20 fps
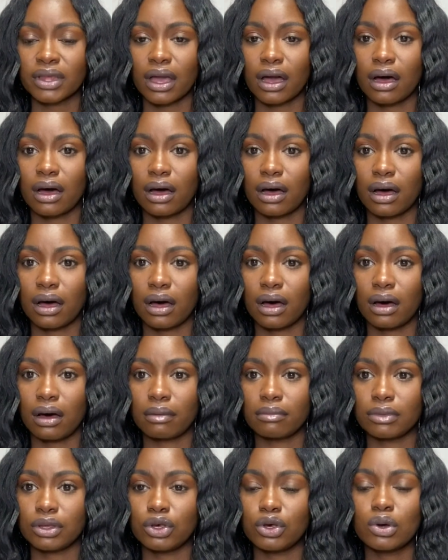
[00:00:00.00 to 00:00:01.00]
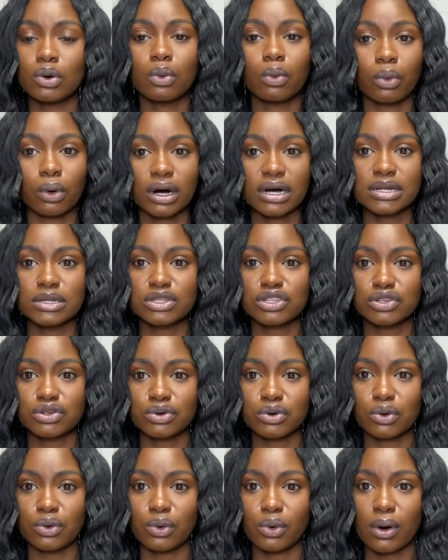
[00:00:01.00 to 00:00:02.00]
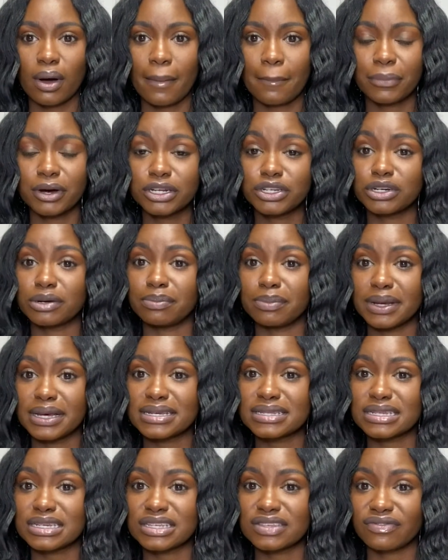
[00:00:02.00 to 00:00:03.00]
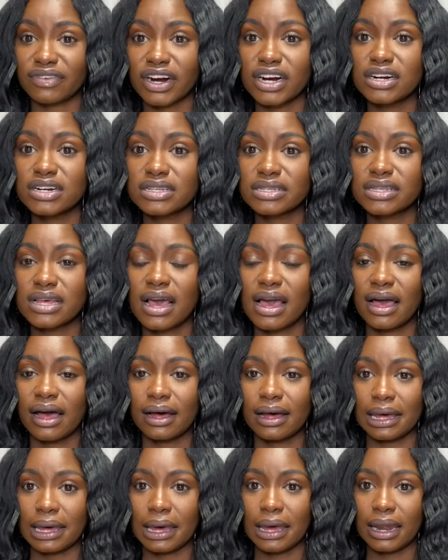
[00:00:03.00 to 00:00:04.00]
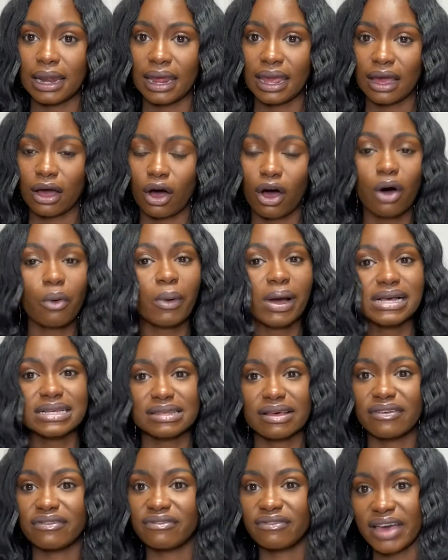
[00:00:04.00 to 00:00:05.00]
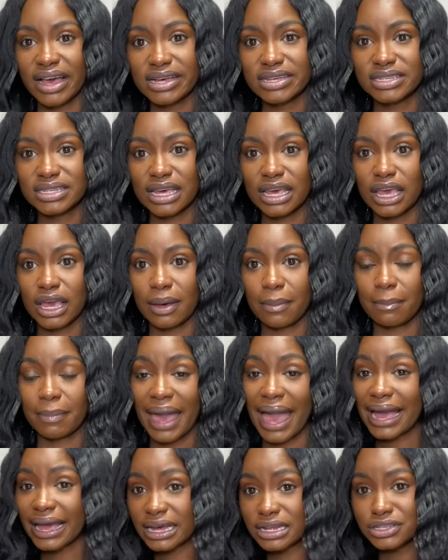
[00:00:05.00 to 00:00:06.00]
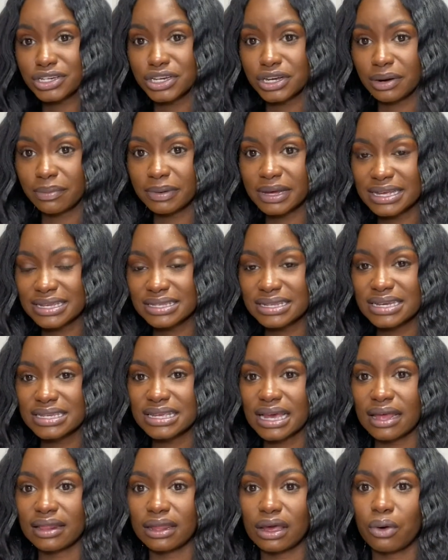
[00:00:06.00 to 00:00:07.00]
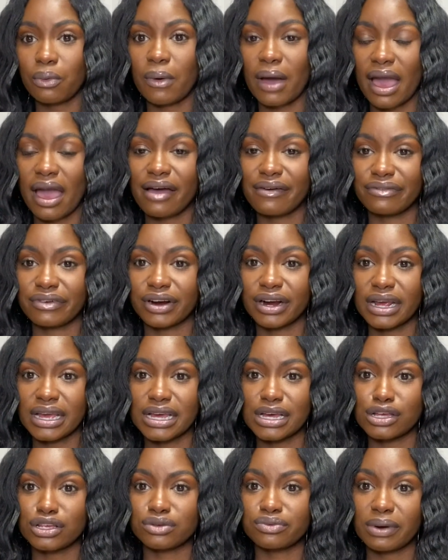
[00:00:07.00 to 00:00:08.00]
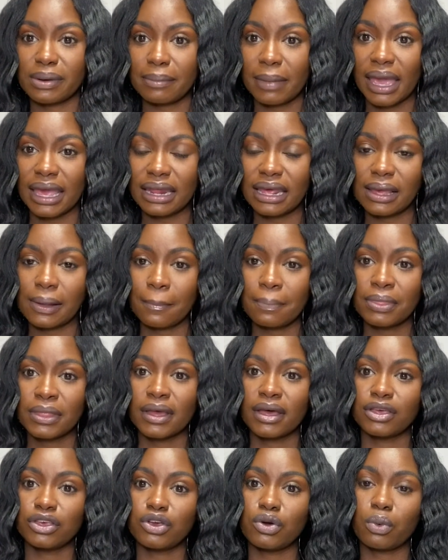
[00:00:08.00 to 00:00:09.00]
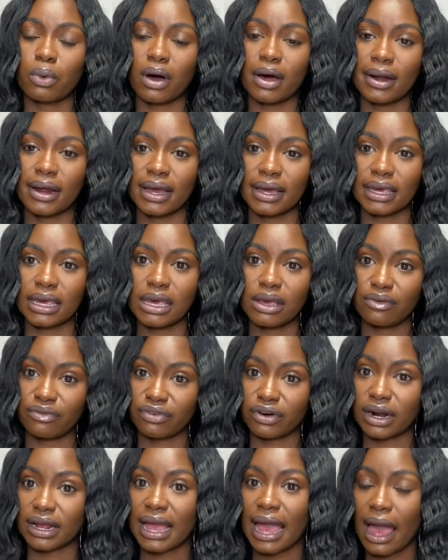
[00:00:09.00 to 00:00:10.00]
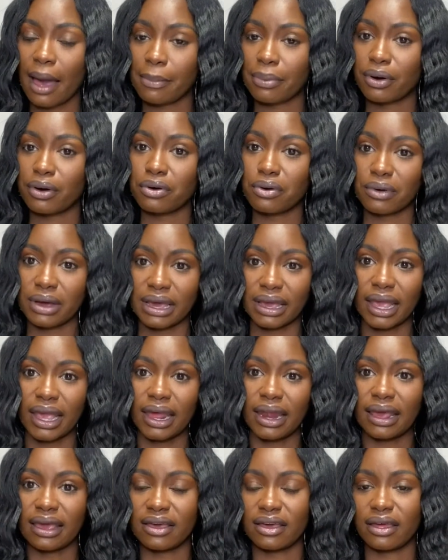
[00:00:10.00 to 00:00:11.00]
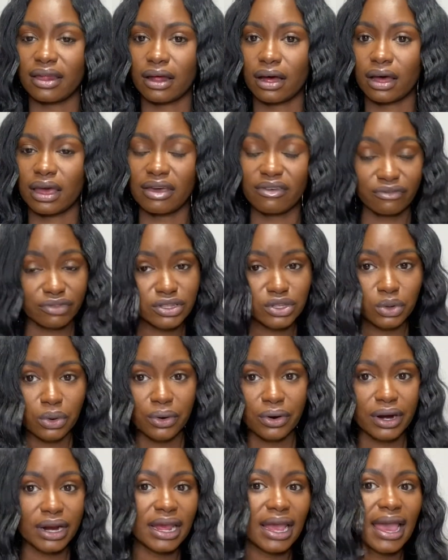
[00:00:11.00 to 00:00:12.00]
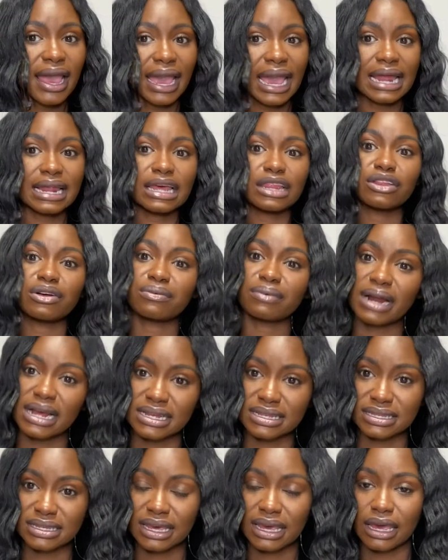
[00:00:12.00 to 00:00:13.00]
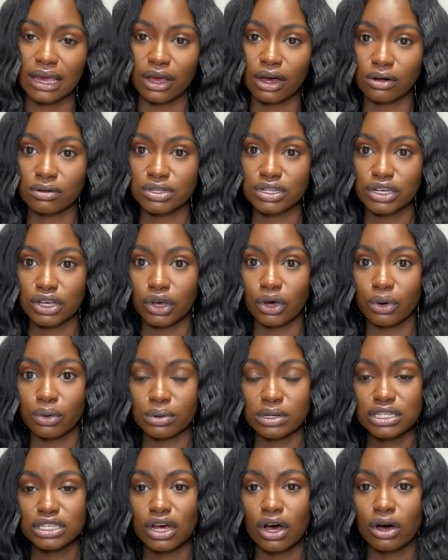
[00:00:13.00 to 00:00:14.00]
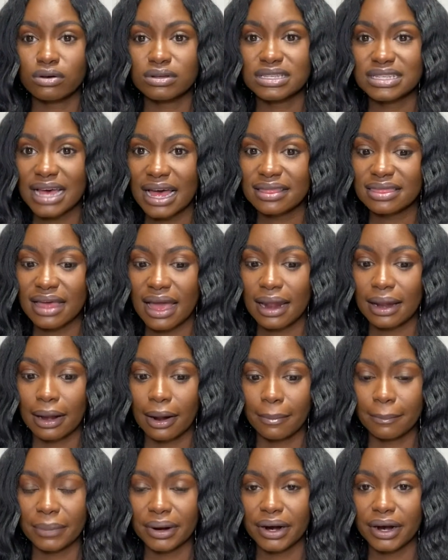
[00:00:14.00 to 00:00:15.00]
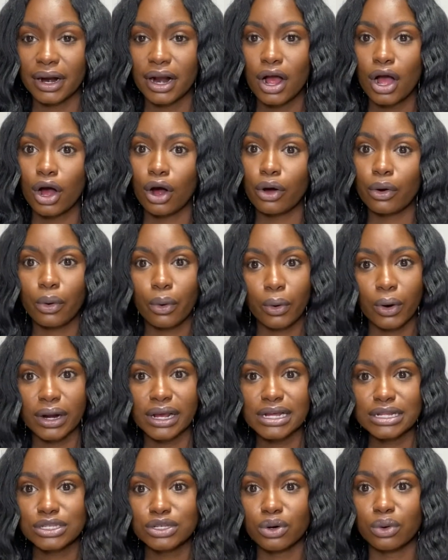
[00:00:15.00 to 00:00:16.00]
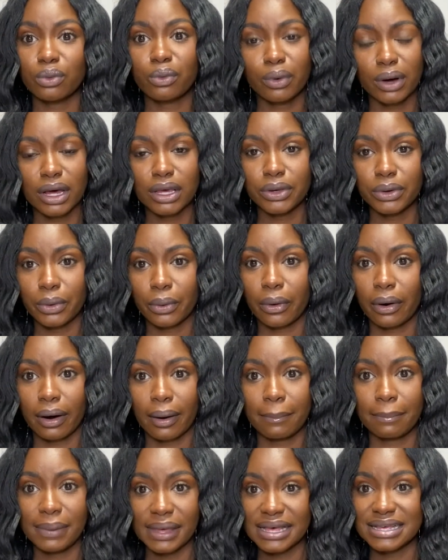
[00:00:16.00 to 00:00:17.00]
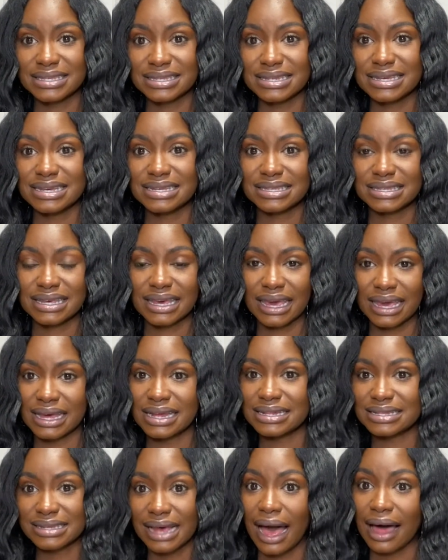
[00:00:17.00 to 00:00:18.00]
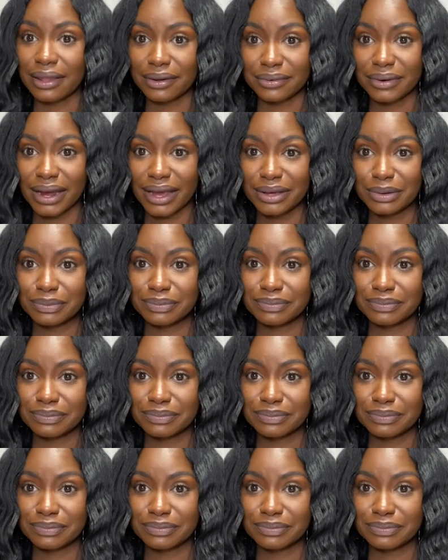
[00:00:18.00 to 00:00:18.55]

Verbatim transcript: um, you want to put your business first and always invest in back into your business. And then whatever is remaining, you want to keep for capital and, and inventory, and then the rest can go to you. So set that number according to what your business can tolerate.